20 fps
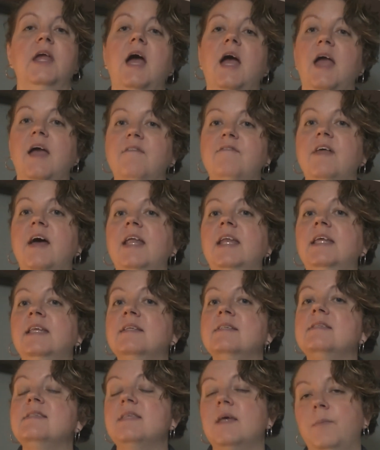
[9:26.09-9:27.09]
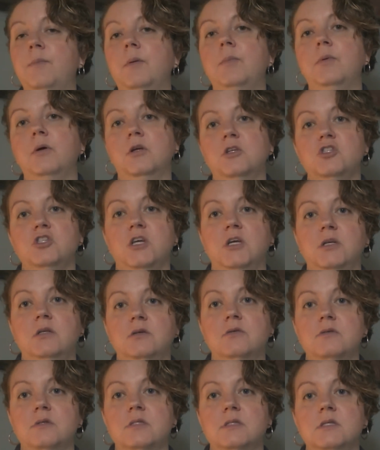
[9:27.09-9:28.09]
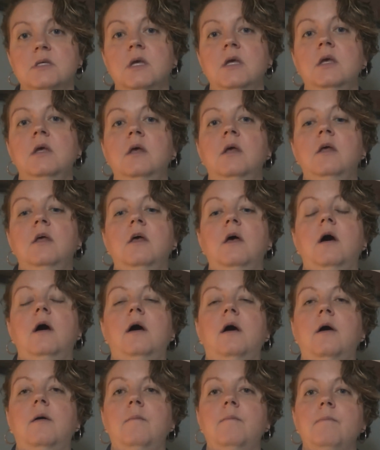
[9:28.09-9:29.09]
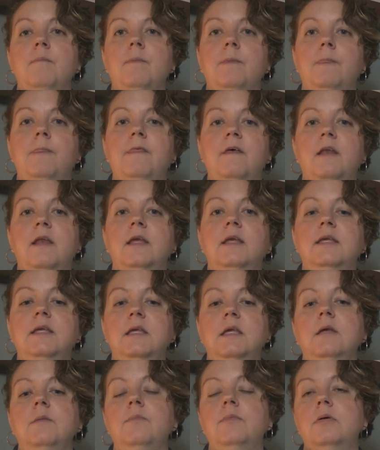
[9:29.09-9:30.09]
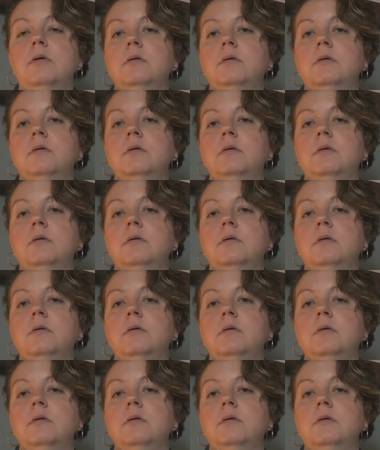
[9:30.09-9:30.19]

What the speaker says: I have that in a separate Book of Shadows that I keep